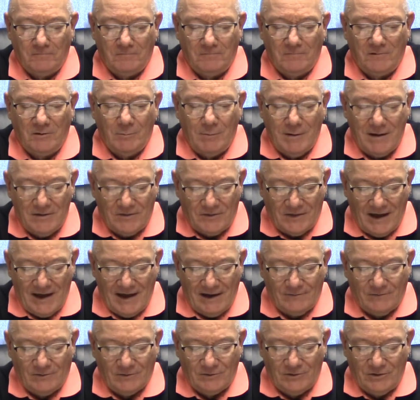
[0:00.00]
to be
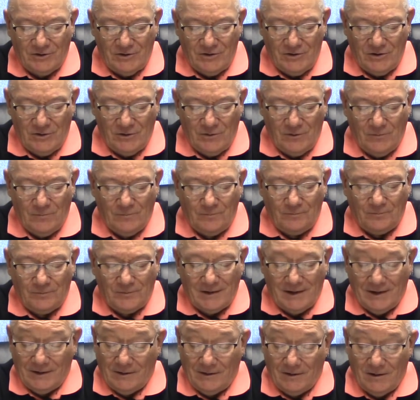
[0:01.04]
thankful to you
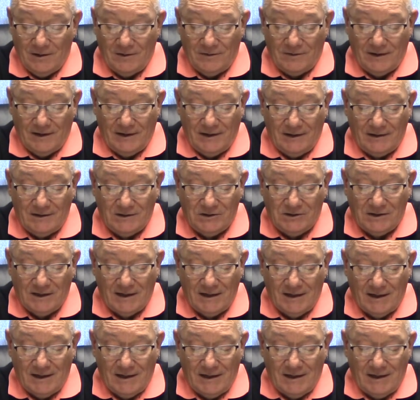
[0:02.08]
in all things.
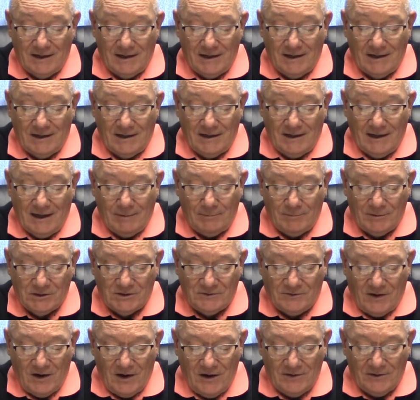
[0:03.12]
Help us,
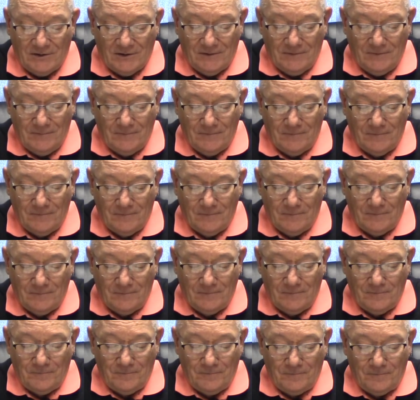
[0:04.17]
Father,
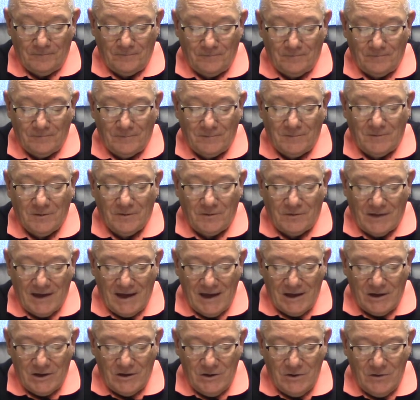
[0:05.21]
to
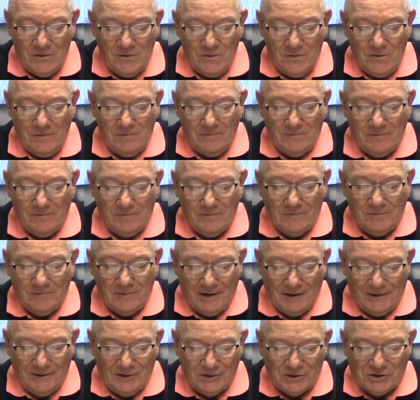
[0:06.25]
thank you,
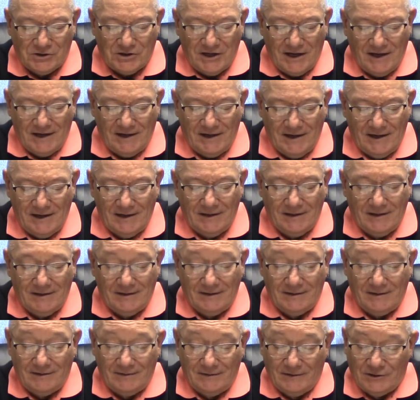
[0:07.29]
understanding
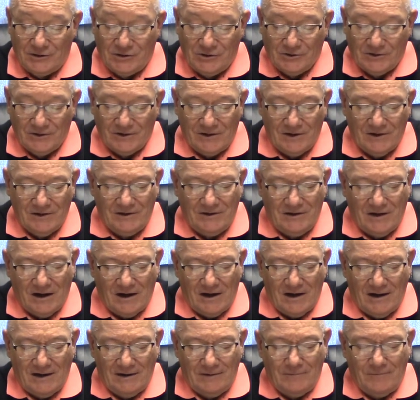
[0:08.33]
that you're a good
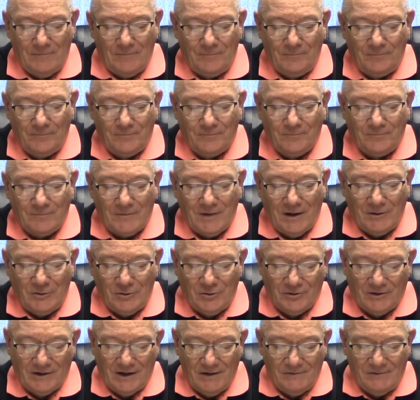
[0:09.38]
God and
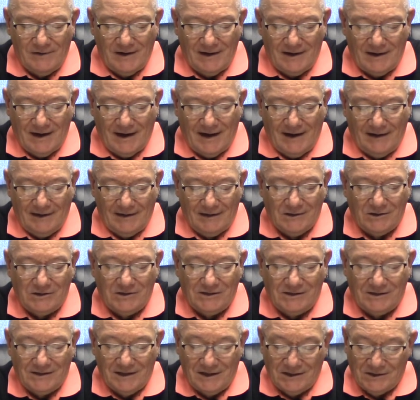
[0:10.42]
your loving
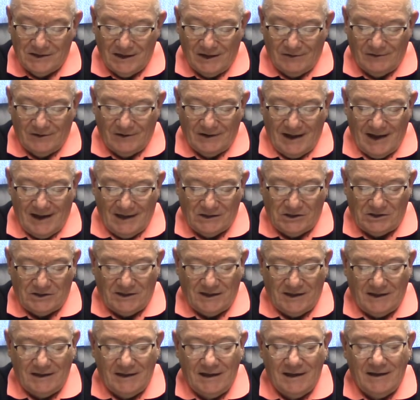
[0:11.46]
kindness is
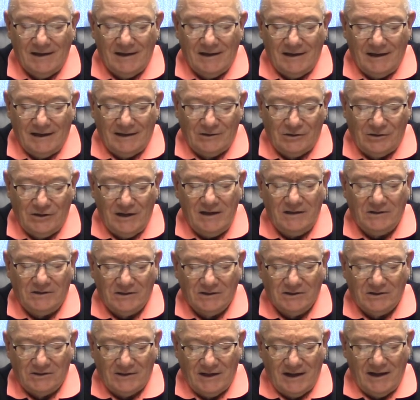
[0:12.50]
everlasting. In
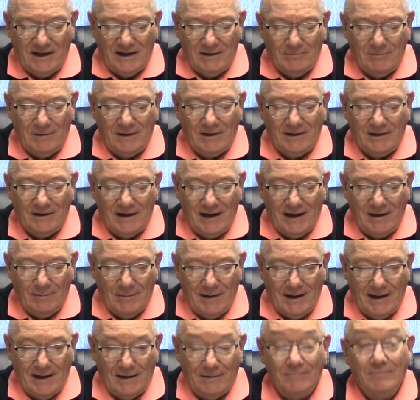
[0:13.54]
Jesus' name,
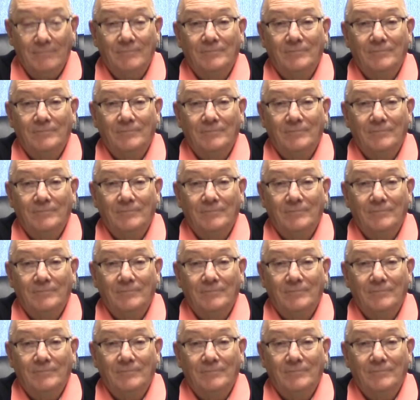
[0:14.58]
amen.